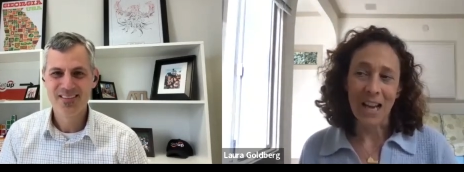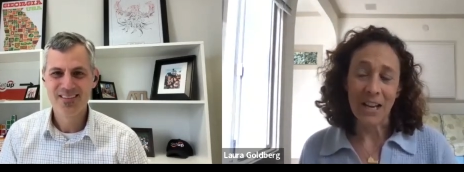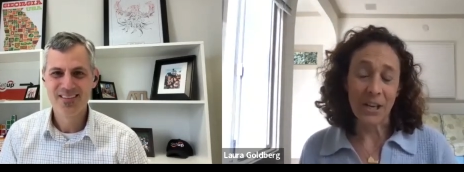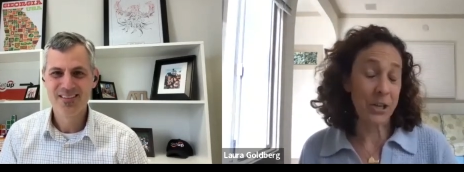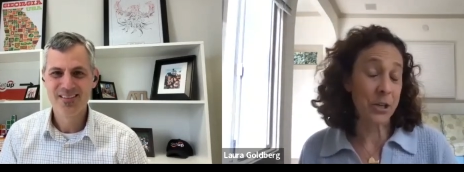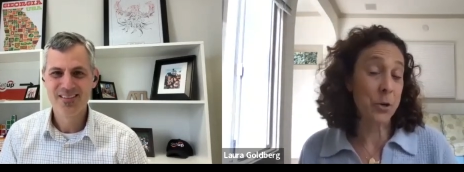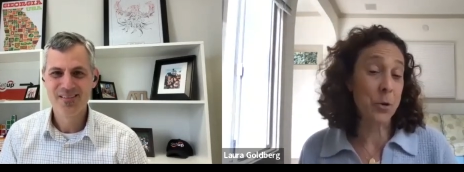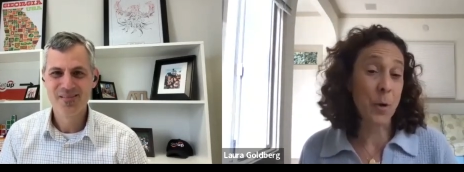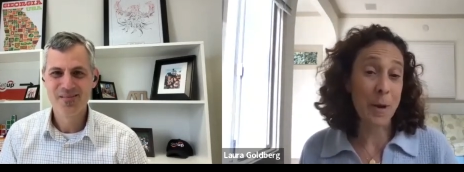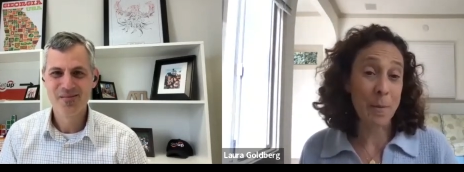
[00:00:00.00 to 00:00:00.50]
Speaker 1: I
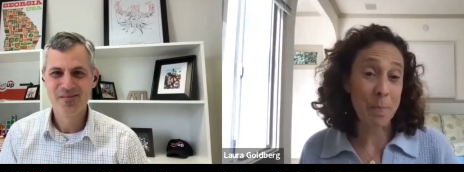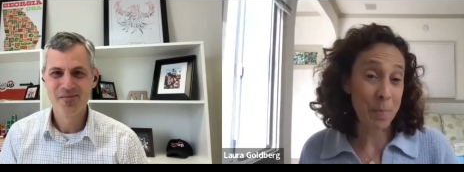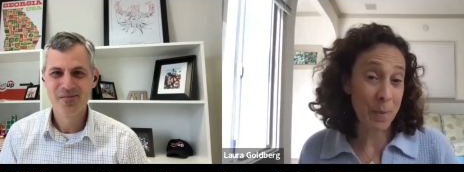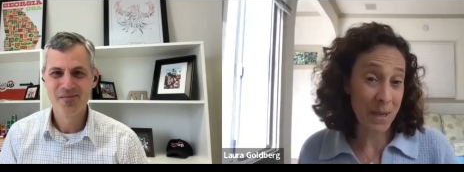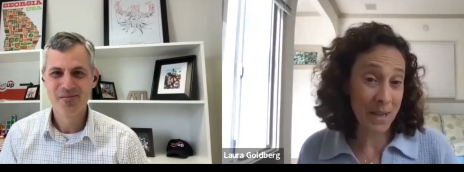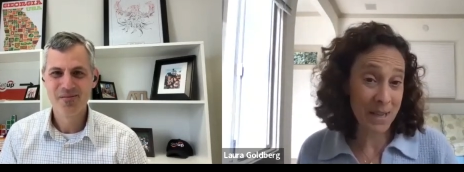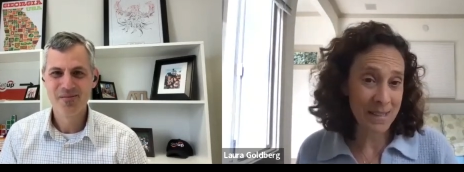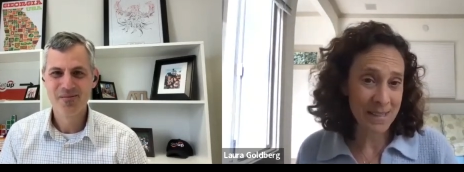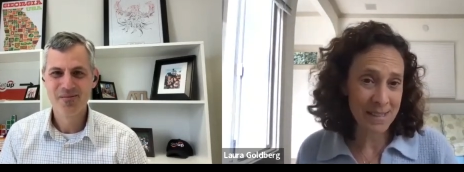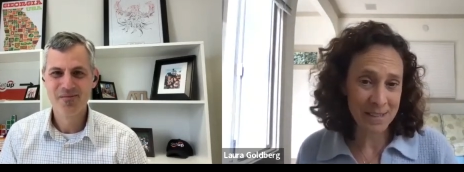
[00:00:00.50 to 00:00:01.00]
got a great
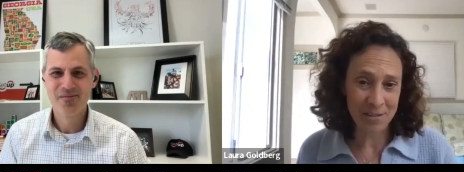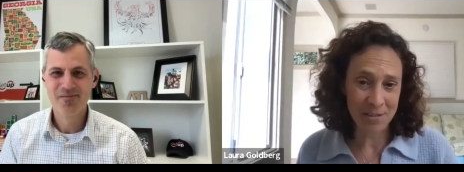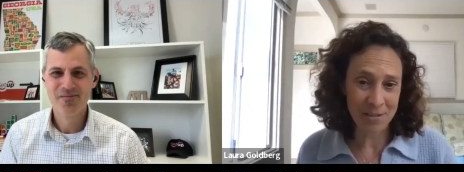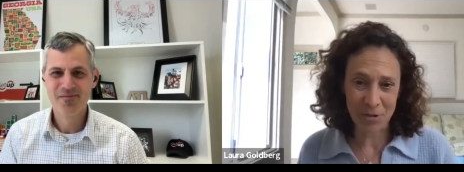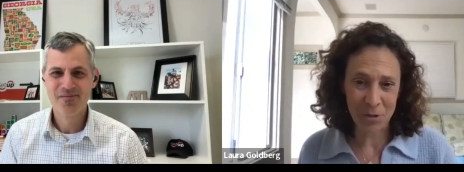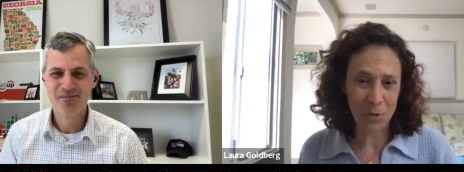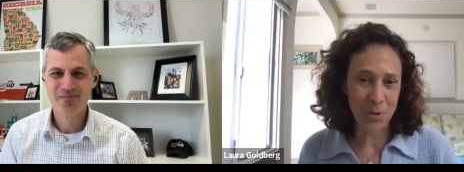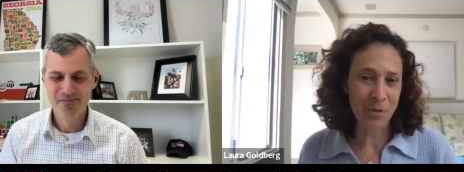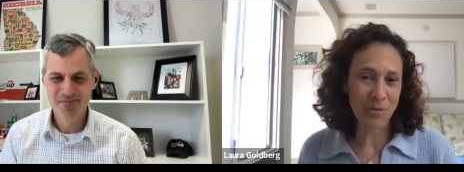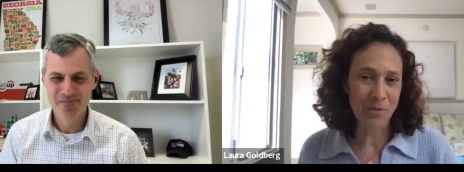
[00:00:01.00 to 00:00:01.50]
base
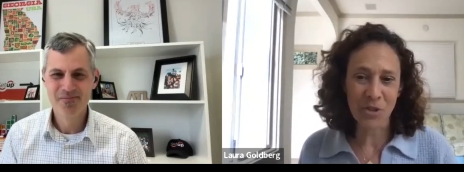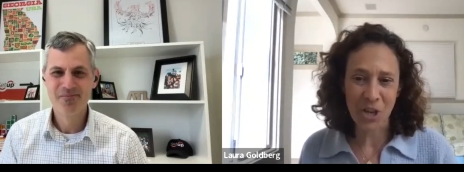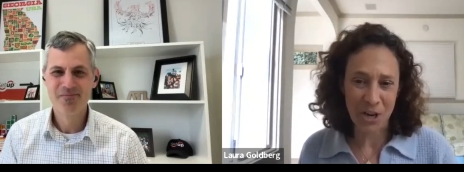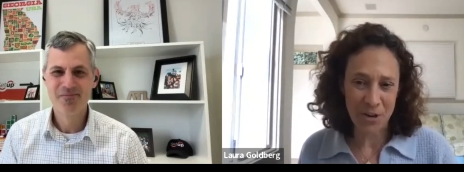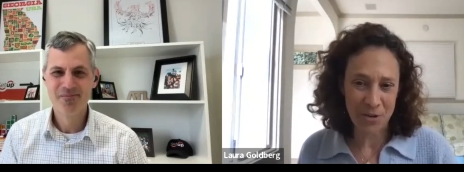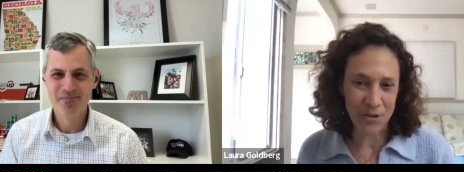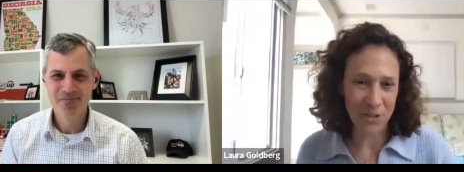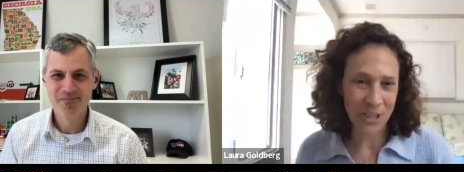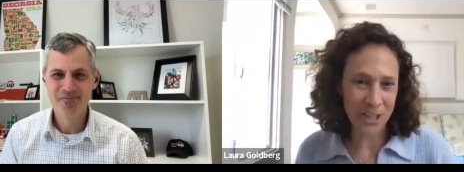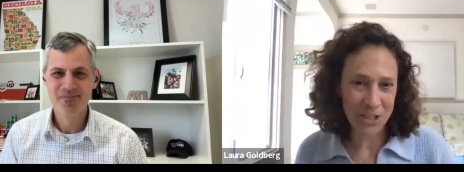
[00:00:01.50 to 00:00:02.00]
of sort of
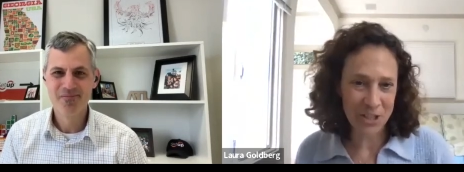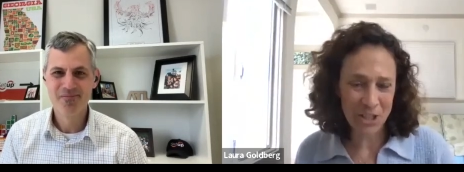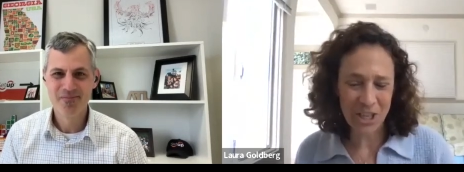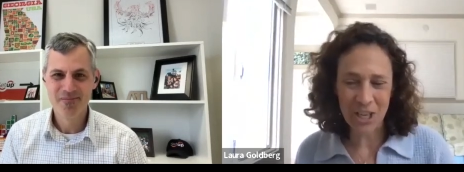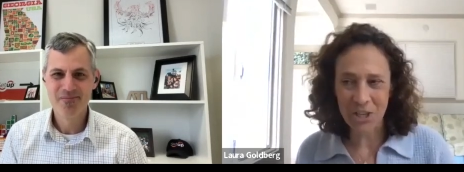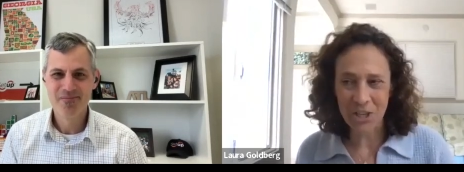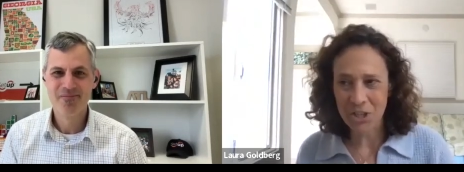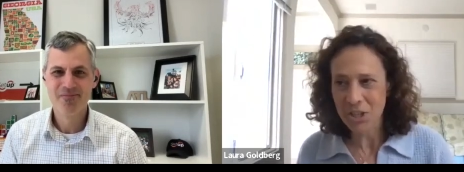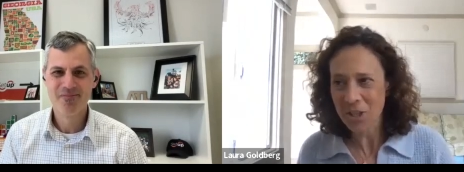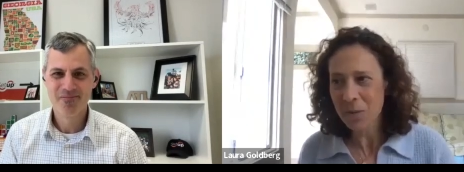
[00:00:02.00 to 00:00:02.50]
general
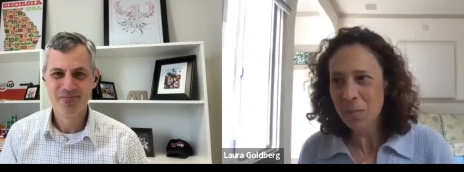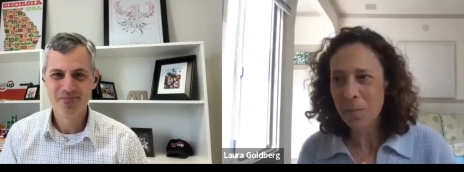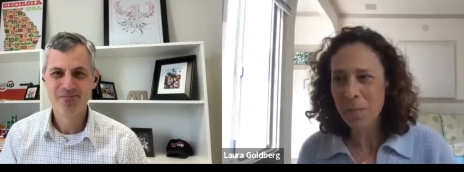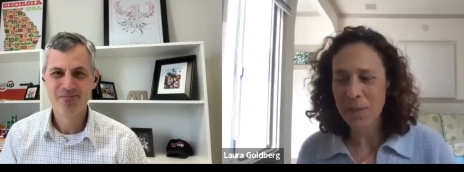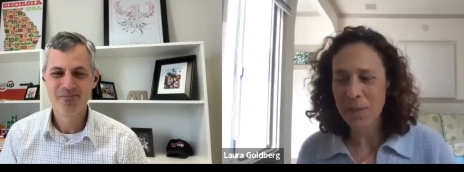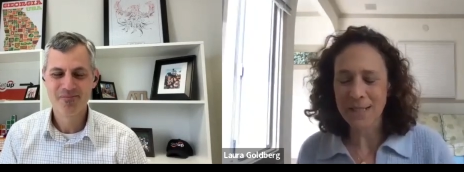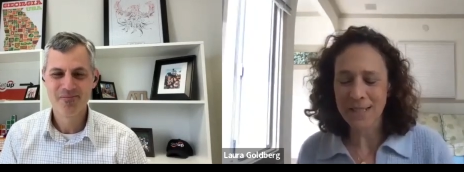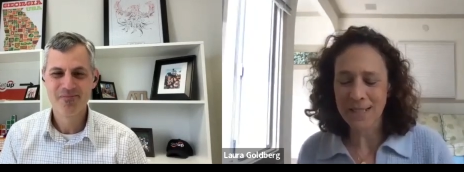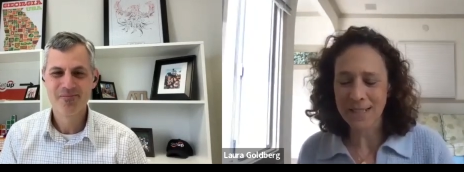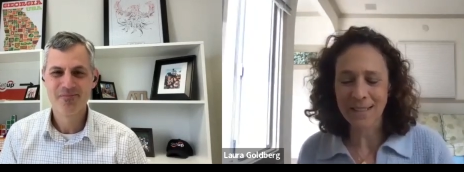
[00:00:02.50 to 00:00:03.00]
education,
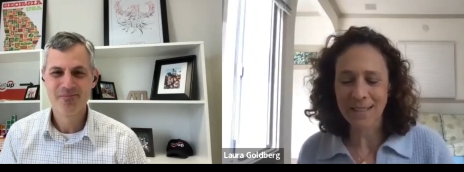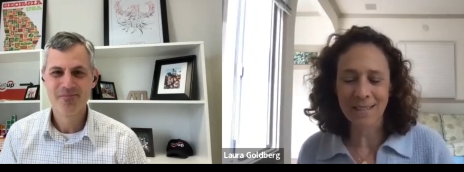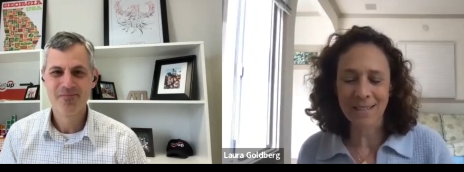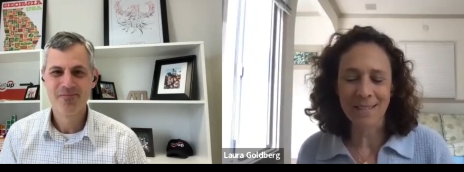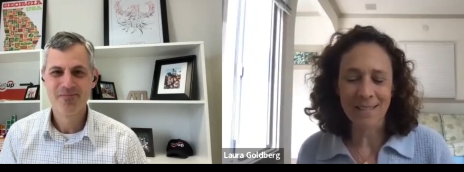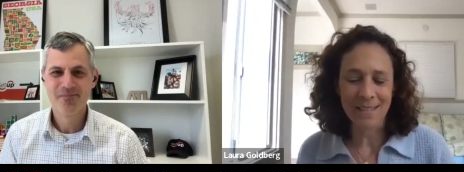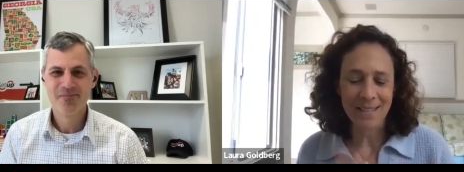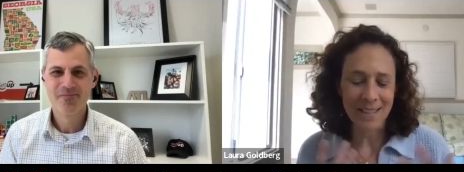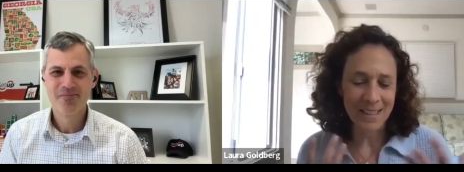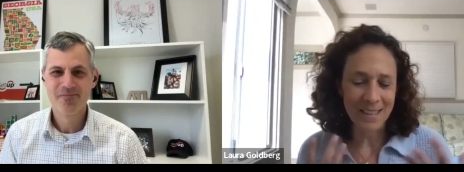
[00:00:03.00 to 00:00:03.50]
but
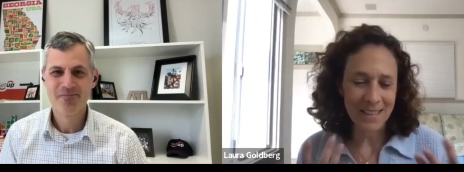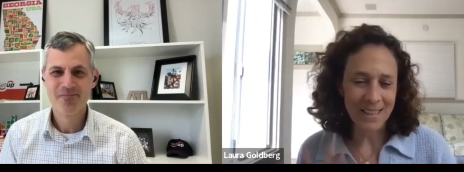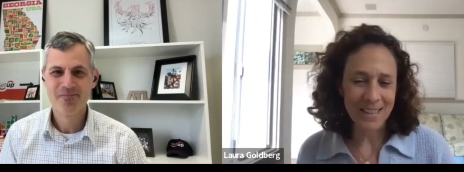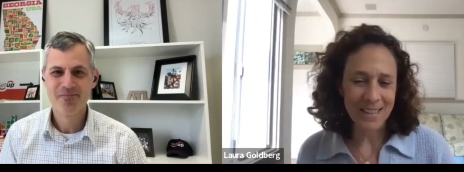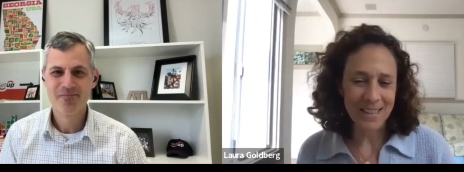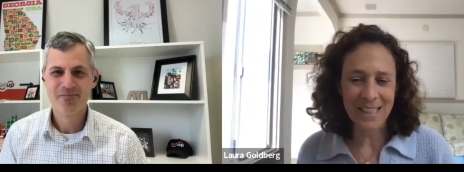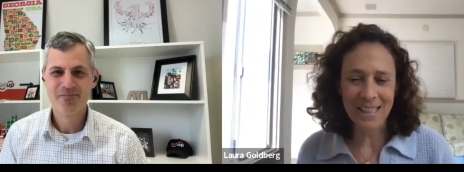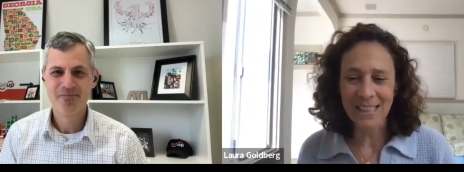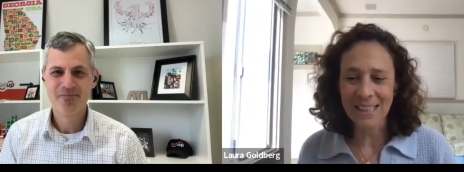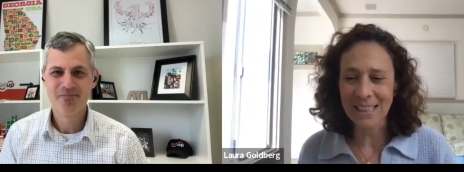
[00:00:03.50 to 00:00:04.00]
didn't
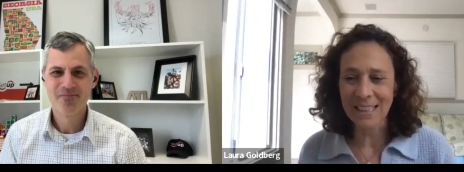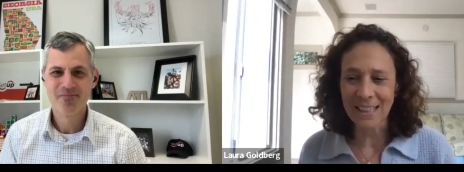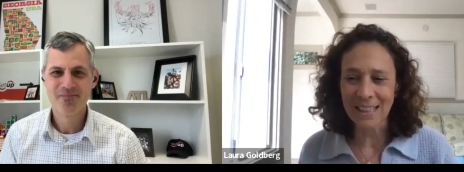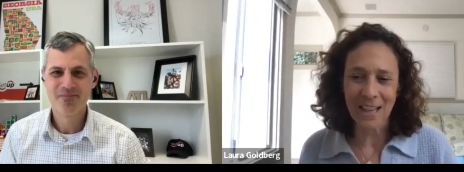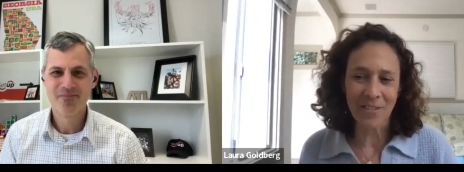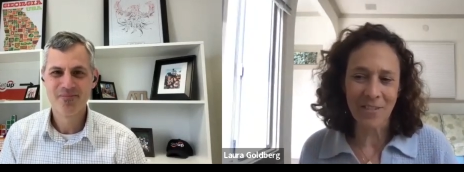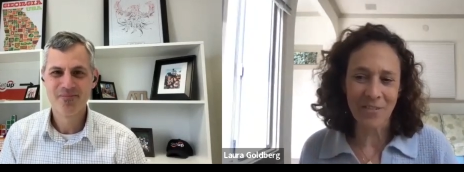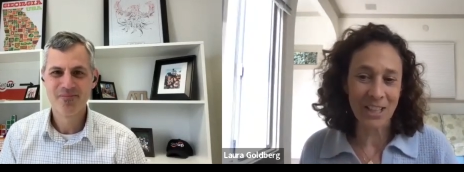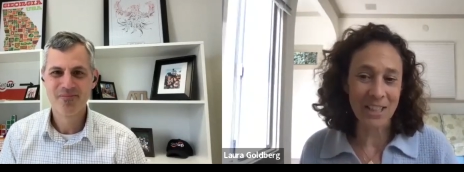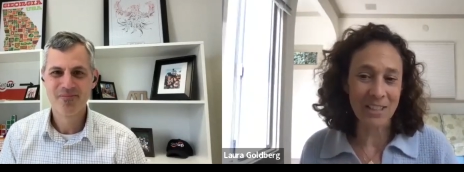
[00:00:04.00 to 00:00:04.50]
didn't
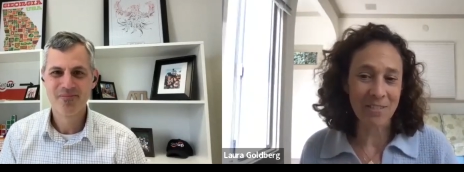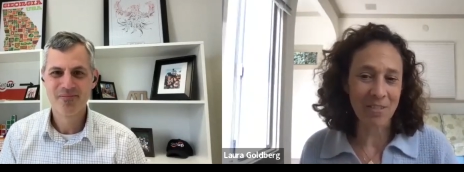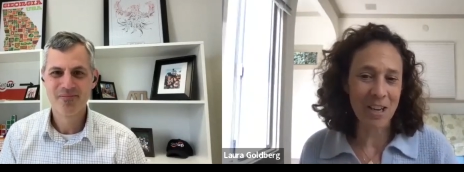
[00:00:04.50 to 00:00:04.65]
love it.